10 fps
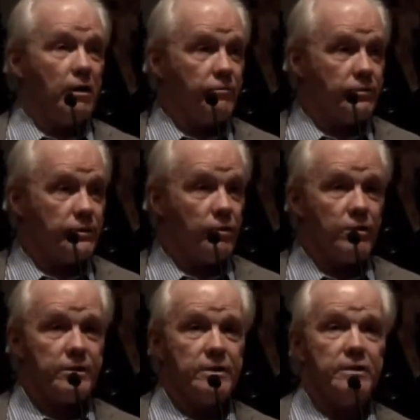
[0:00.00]
enough
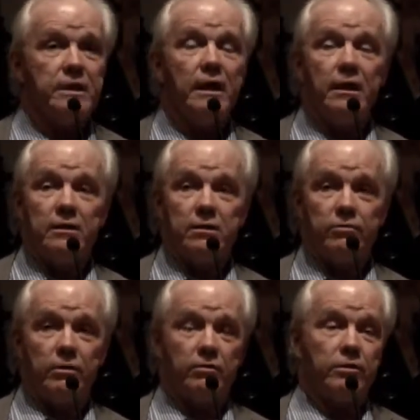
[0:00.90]
resources
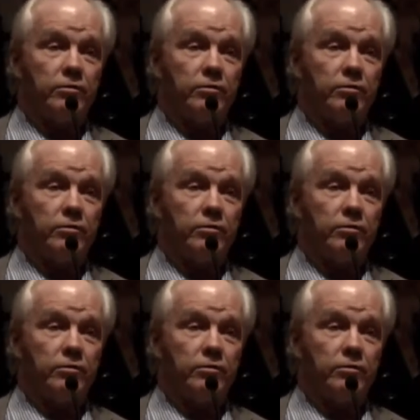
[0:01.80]
to